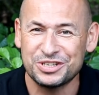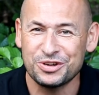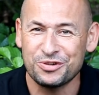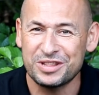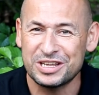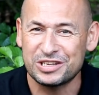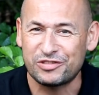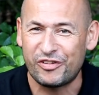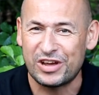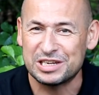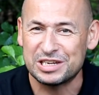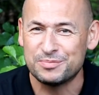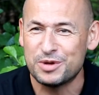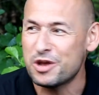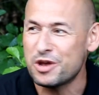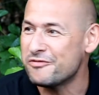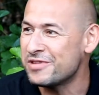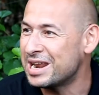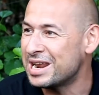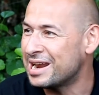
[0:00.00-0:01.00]
saw this fish
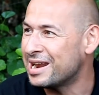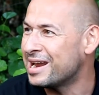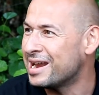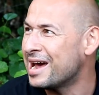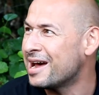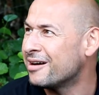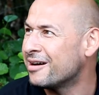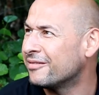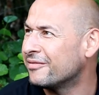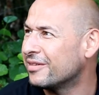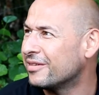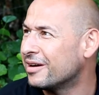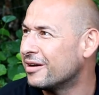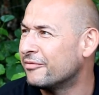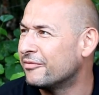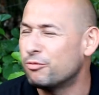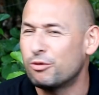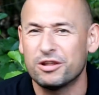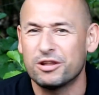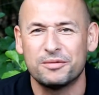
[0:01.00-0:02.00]
moving in and out
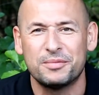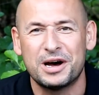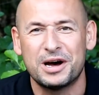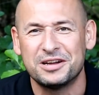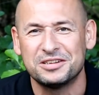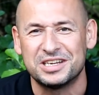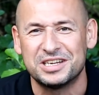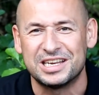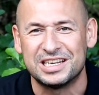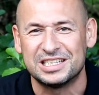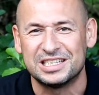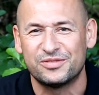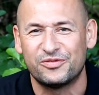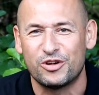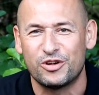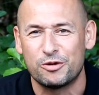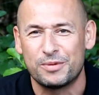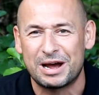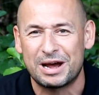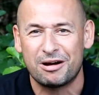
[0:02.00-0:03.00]
of one of the margins
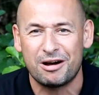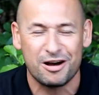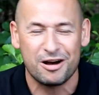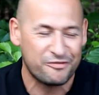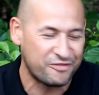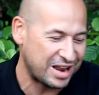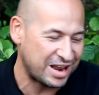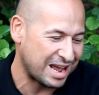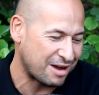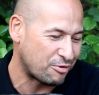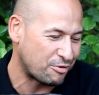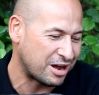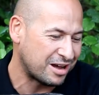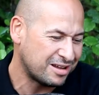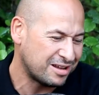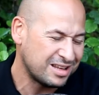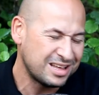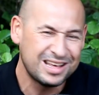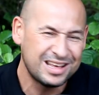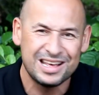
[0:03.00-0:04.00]
for about half an hour,
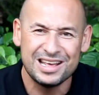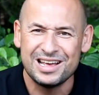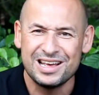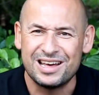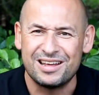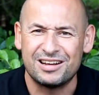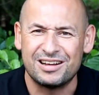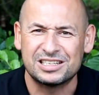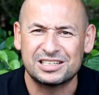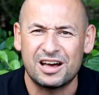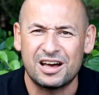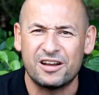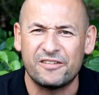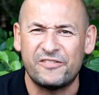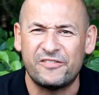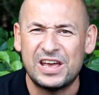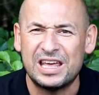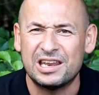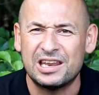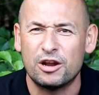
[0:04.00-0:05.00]
and I was kind of
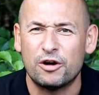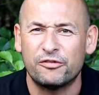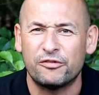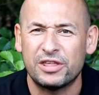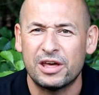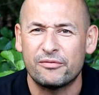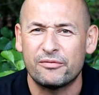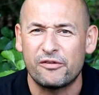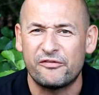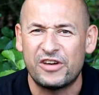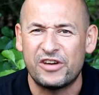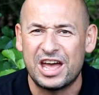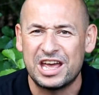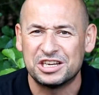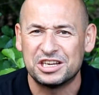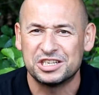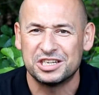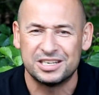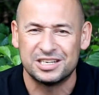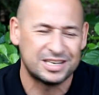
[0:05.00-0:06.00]
feeding off the other
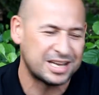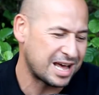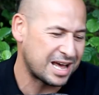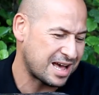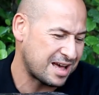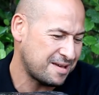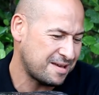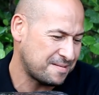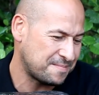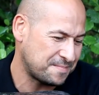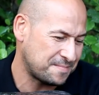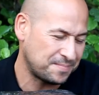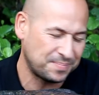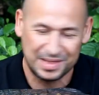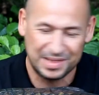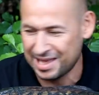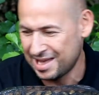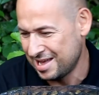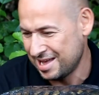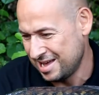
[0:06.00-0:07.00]
fish, and
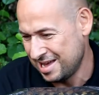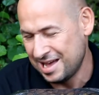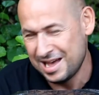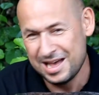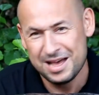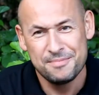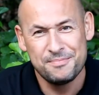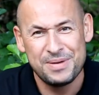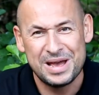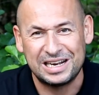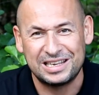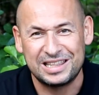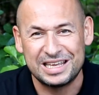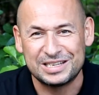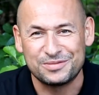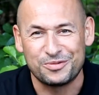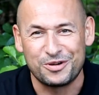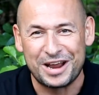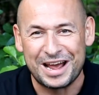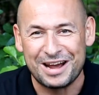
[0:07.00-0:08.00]
picked
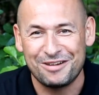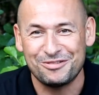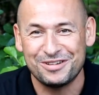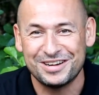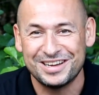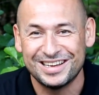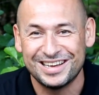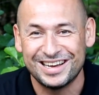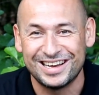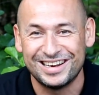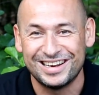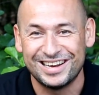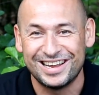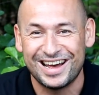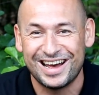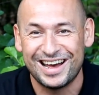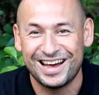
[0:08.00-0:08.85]
this one out, and